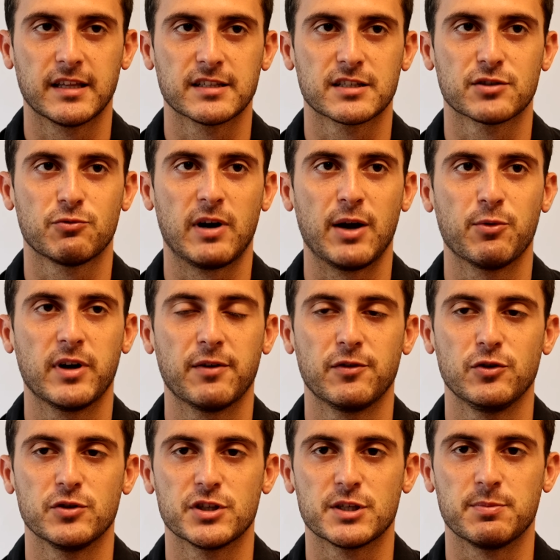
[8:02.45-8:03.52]
This is why whenever
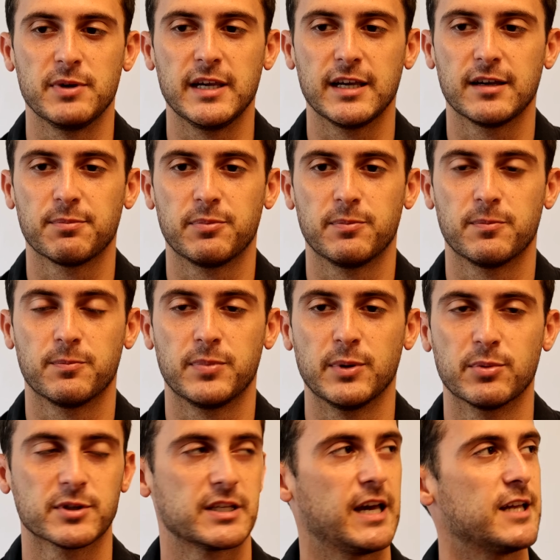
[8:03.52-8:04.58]
you speak,
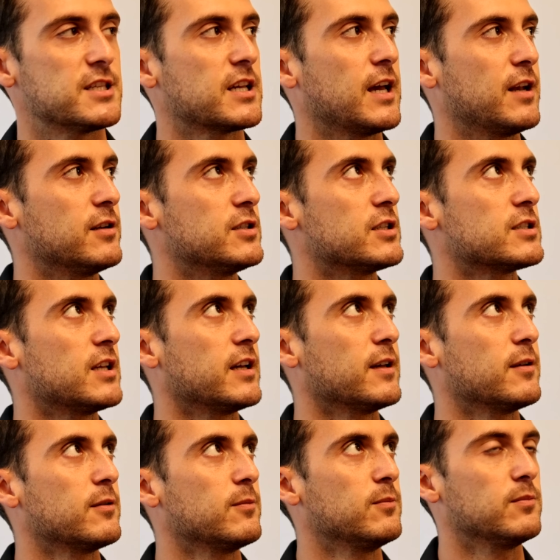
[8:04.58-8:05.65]
people's heads kind of just like
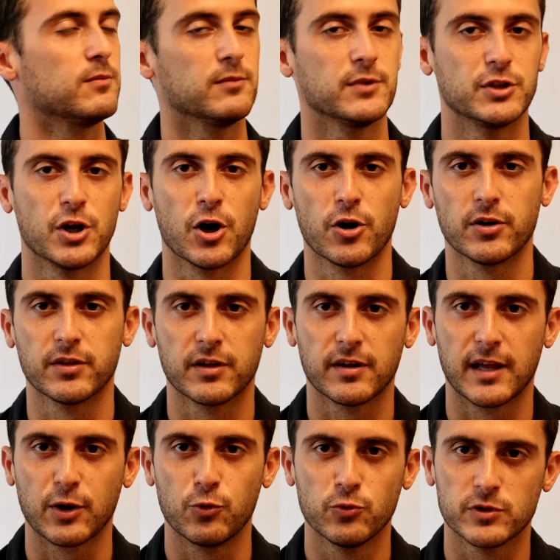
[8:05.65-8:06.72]
turn, and they're
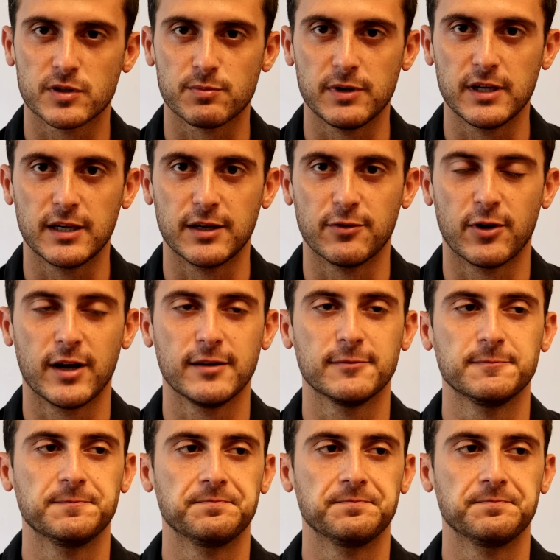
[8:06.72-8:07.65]
like, who's speaking, right?